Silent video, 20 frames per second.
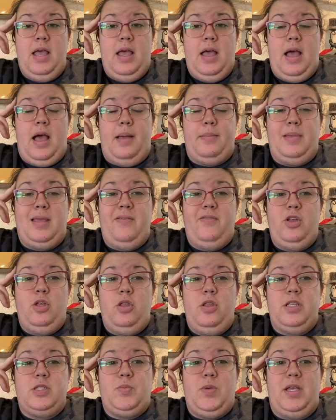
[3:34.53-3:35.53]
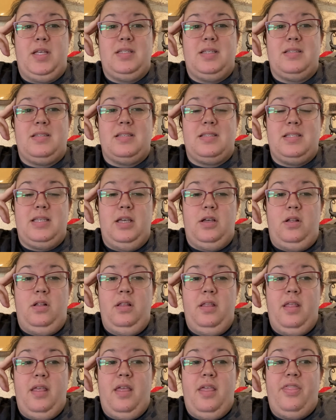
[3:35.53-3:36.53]
I'm giving you this because it's a
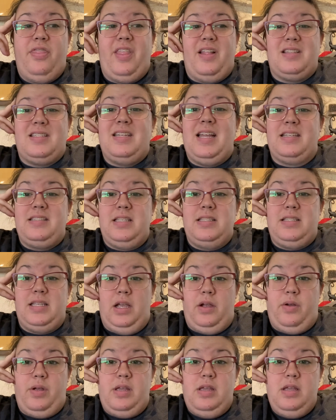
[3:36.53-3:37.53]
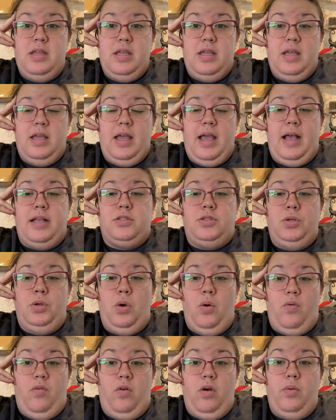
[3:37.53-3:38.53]
skill that's necessary as you
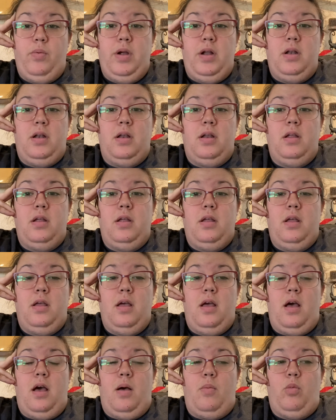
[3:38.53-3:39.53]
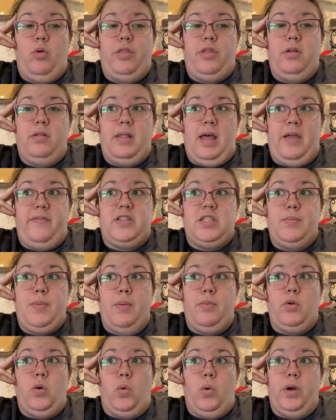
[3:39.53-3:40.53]
go forward with your life to be
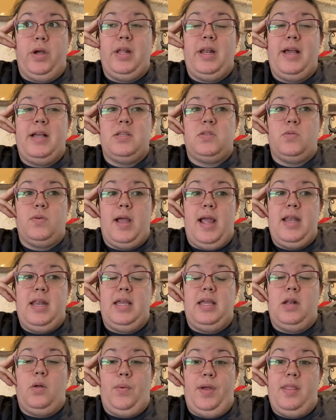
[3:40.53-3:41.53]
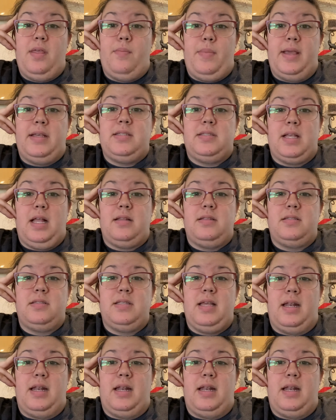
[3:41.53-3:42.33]
able to organize writing in a way that makes sense.